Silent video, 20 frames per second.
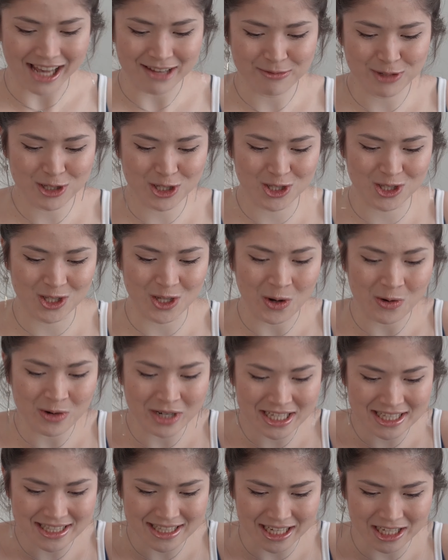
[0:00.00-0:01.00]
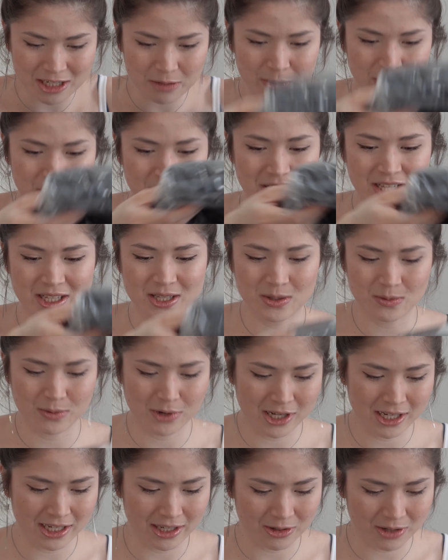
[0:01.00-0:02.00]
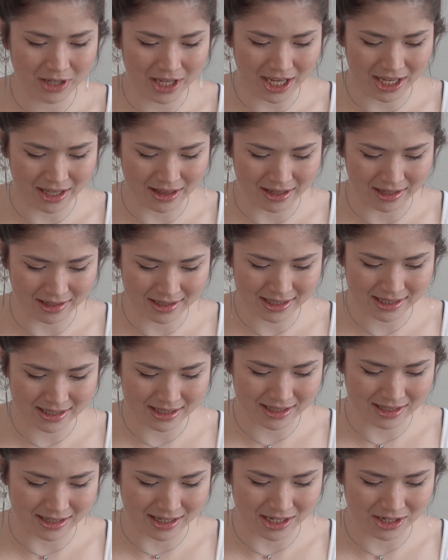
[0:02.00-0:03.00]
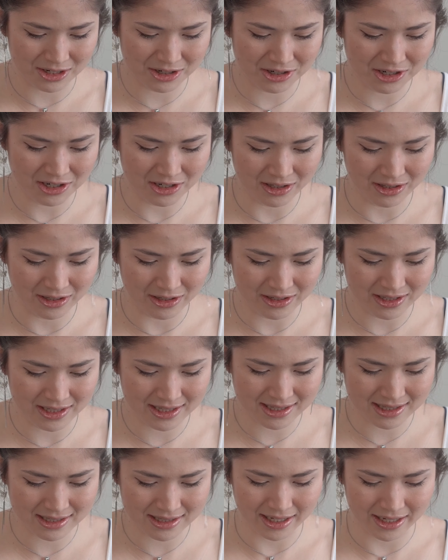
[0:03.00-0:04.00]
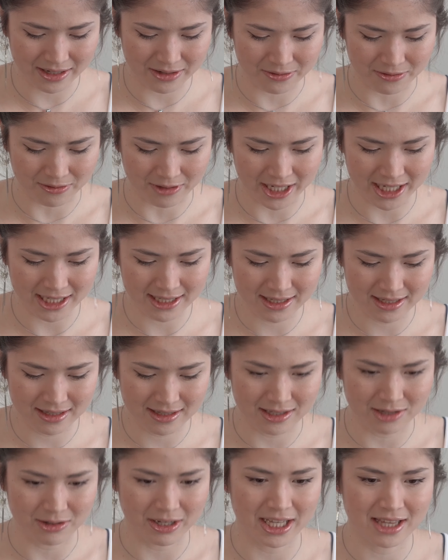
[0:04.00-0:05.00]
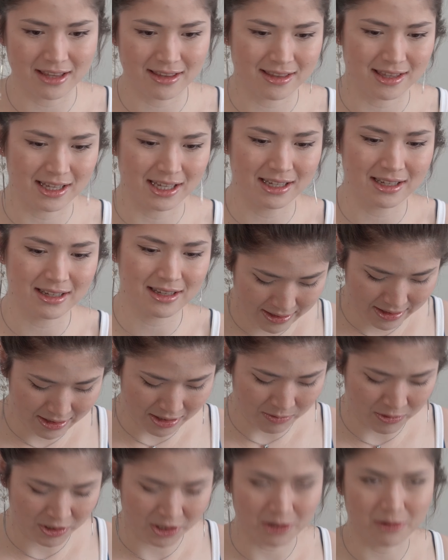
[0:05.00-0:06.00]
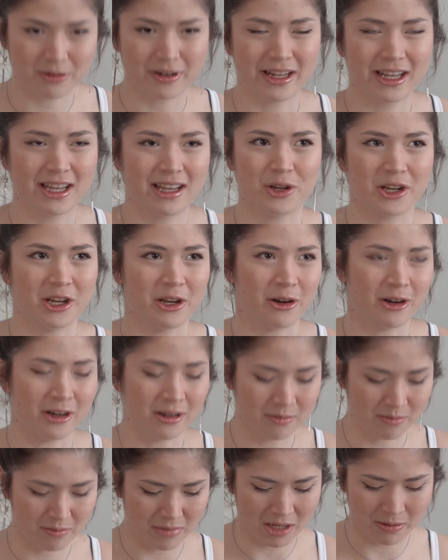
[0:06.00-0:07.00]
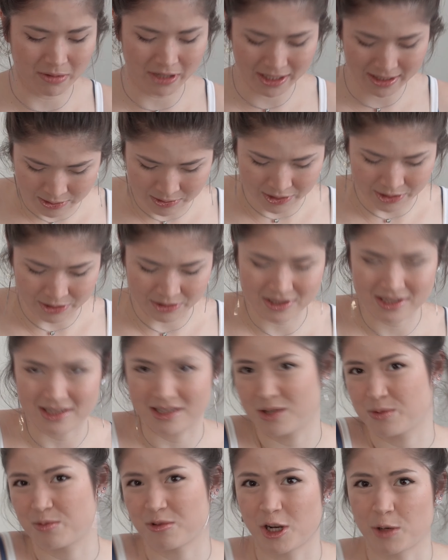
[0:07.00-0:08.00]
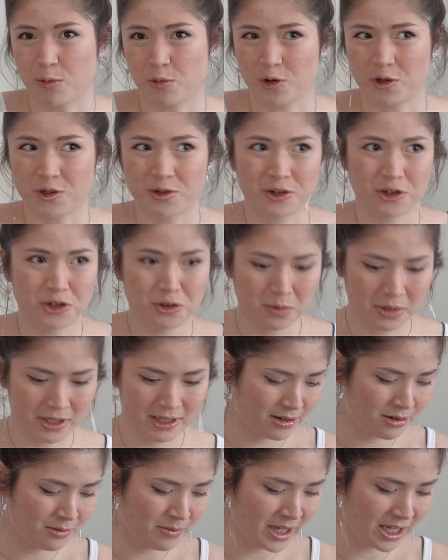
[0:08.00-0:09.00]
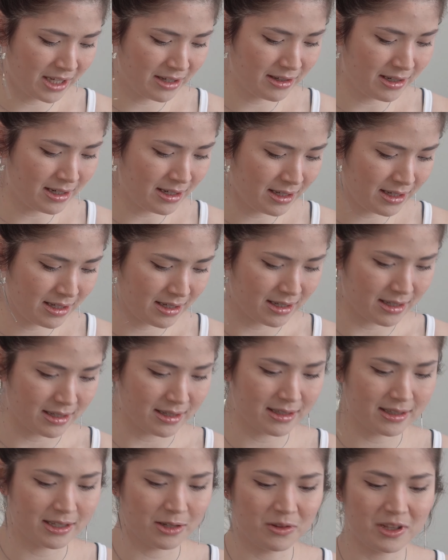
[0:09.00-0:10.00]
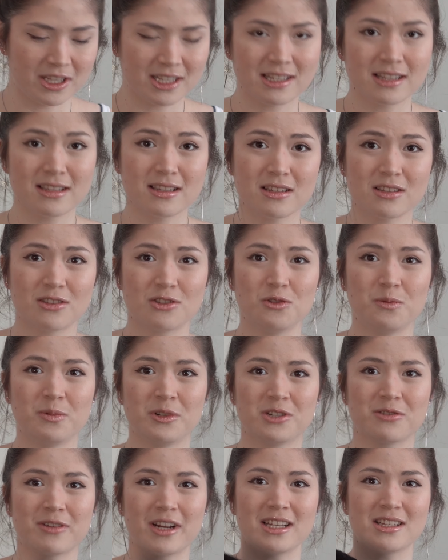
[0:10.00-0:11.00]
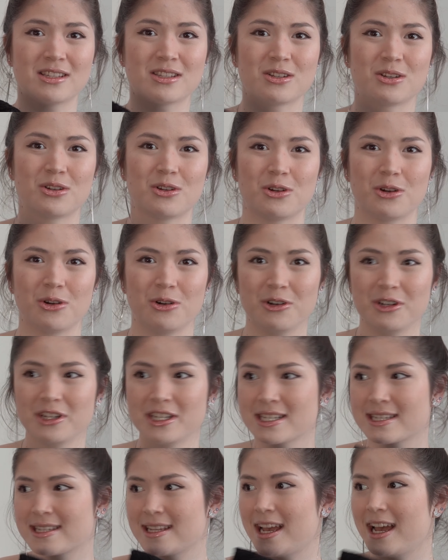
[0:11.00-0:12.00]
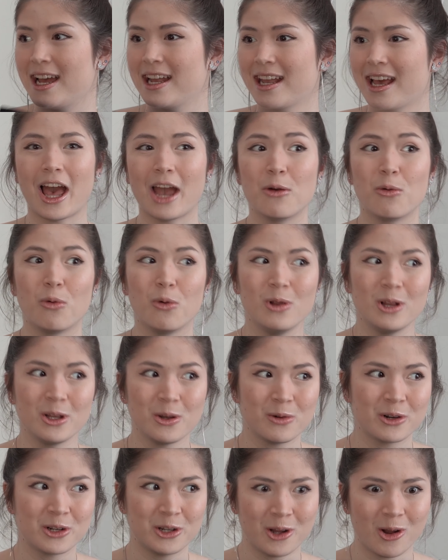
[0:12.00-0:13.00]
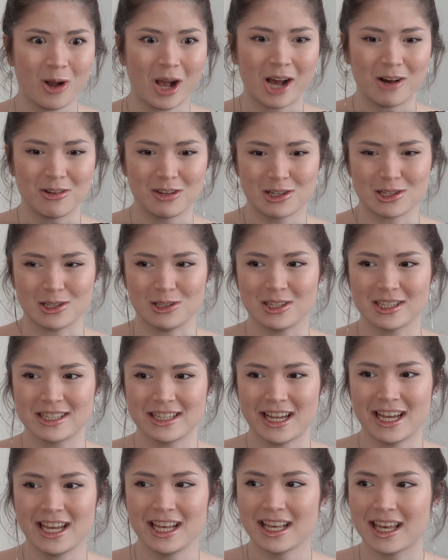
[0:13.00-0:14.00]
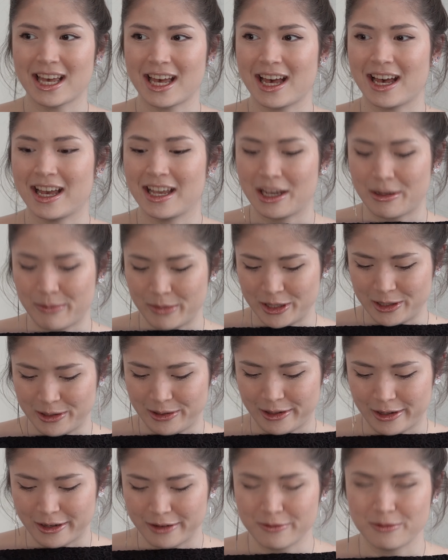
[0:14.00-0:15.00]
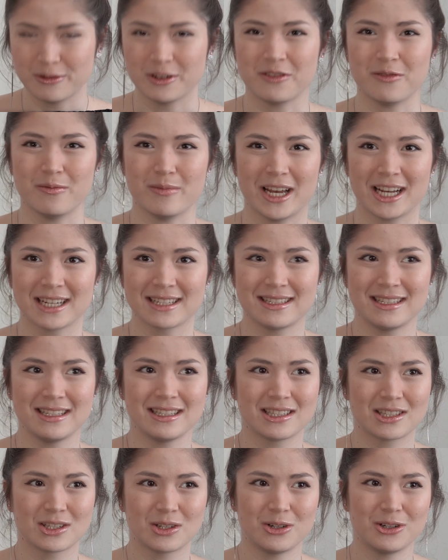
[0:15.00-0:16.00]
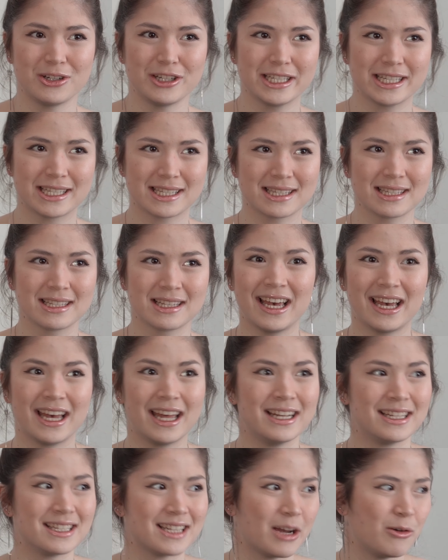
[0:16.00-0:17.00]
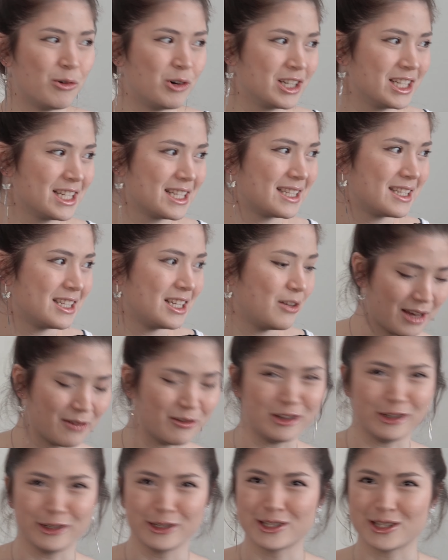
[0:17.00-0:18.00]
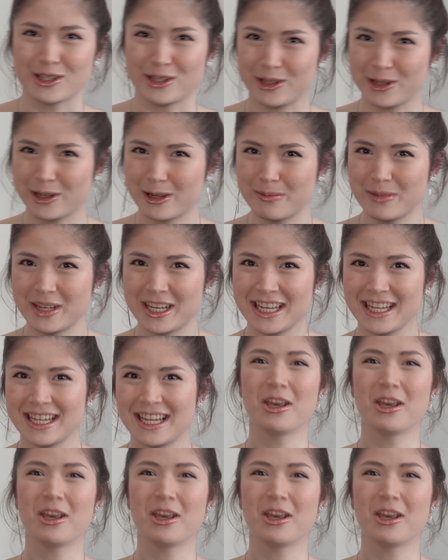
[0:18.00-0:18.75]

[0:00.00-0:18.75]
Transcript: I'm so excited about this one. Okay, the sticker looks kind of wrecked, so I think someone already put it on, maybe. Who knows? It's Prime Wardrobe. Oh my goodness! So this is a Superdry skirt, and I really want to know how this looks like. I am in love with maxi skirts, and I want to see if it looks good on me.